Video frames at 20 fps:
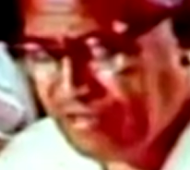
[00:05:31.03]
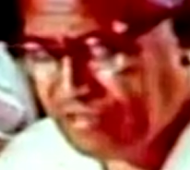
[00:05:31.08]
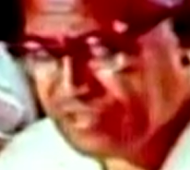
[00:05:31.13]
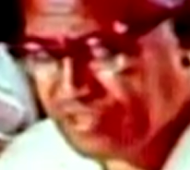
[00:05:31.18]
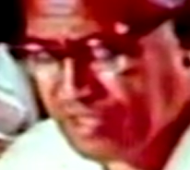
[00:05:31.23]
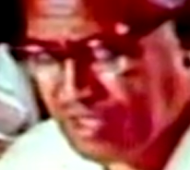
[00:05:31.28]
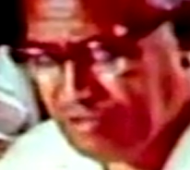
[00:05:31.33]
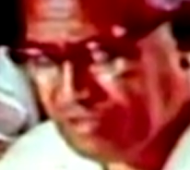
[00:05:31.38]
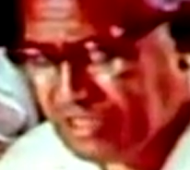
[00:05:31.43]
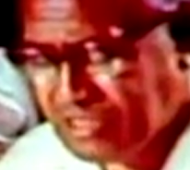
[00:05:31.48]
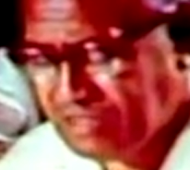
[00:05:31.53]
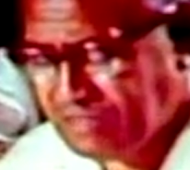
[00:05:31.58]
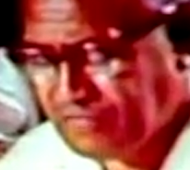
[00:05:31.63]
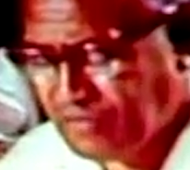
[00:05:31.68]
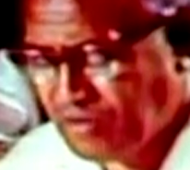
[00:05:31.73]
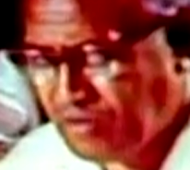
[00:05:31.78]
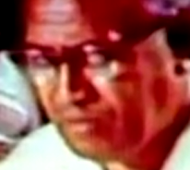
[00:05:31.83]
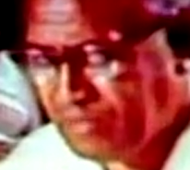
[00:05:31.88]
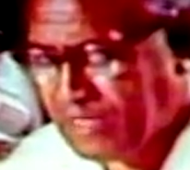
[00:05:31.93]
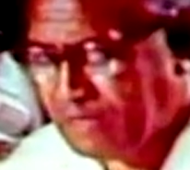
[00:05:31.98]
take long for
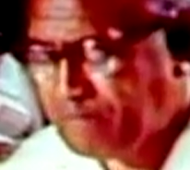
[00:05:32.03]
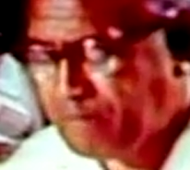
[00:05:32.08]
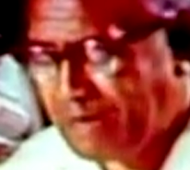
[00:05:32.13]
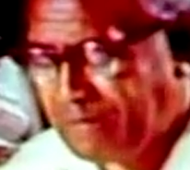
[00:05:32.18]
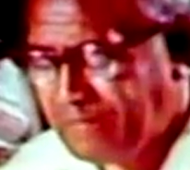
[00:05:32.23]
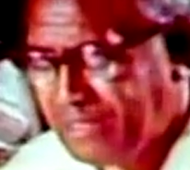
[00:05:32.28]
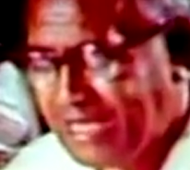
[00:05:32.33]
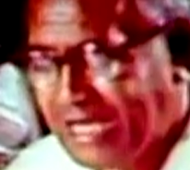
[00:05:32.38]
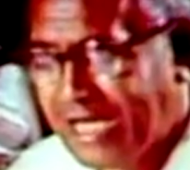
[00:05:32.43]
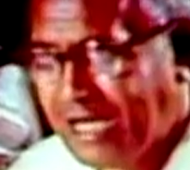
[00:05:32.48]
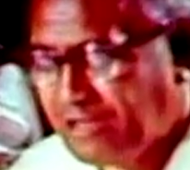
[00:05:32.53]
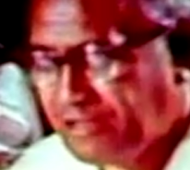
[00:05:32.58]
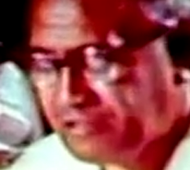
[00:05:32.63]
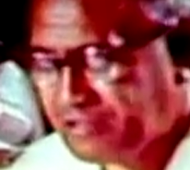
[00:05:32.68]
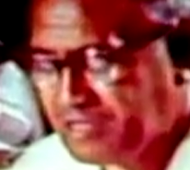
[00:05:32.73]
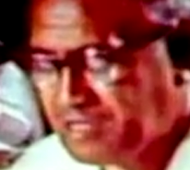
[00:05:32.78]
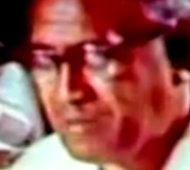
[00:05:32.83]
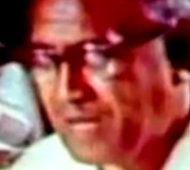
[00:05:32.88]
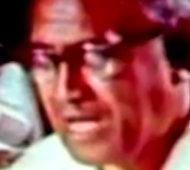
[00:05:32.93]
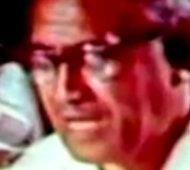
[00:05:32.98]
them to understand that
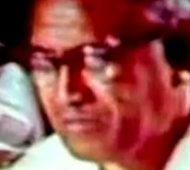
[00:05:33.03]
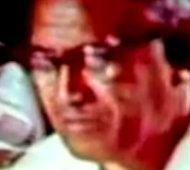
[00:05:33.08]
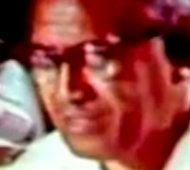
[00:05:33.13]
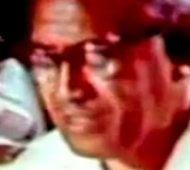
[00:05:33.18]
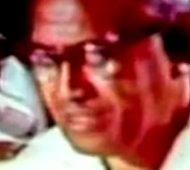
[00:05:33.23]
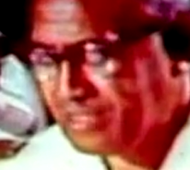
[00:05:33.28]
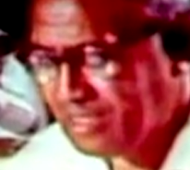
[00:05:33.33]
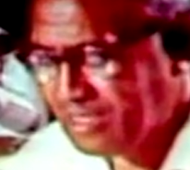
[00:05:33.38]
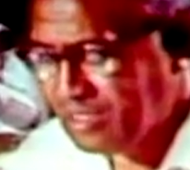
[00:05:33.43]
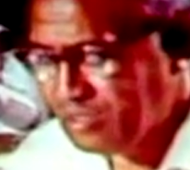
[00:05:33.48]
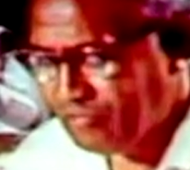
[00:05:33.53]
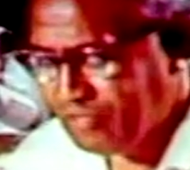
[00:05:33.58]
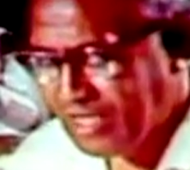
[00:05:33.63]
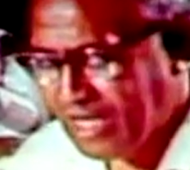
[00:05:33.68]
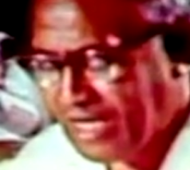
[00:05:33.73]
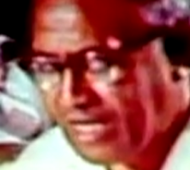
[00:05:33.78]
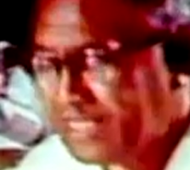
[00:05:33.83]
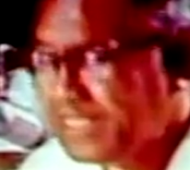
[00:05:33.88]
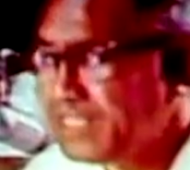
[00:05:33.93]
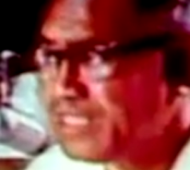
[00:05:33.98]
this was being done for
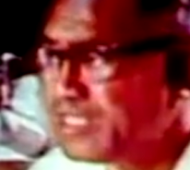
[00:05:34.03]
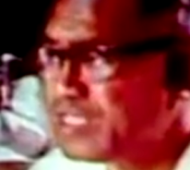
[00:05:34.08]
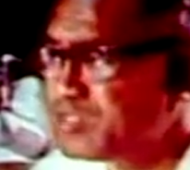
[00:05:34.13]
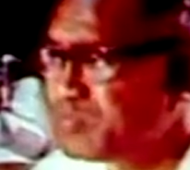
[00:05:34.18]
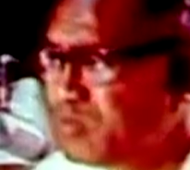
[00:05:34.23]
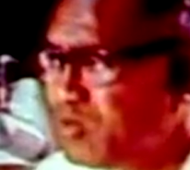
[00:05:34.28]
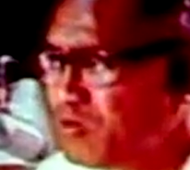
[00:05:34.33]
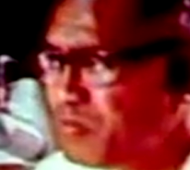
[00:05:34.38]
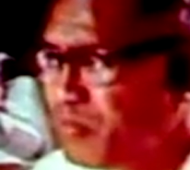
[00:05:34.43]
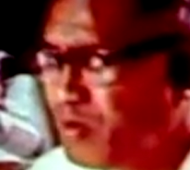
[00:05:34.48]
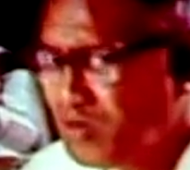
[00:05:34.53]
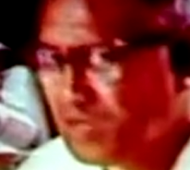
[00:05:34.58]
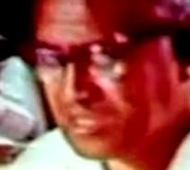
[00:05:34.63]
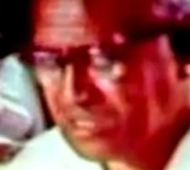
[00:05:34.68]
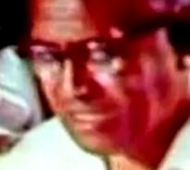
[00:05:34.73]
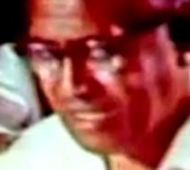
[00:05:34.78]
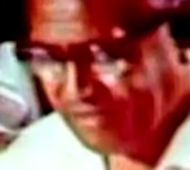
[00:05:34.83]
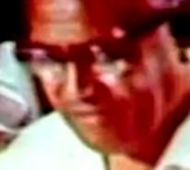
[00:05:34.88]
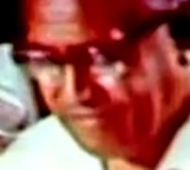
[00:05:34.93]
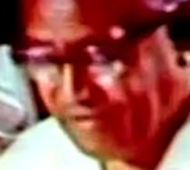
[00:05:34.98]
their protection,
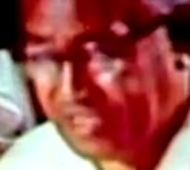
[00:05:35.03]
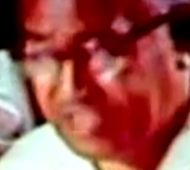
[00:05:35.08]
and they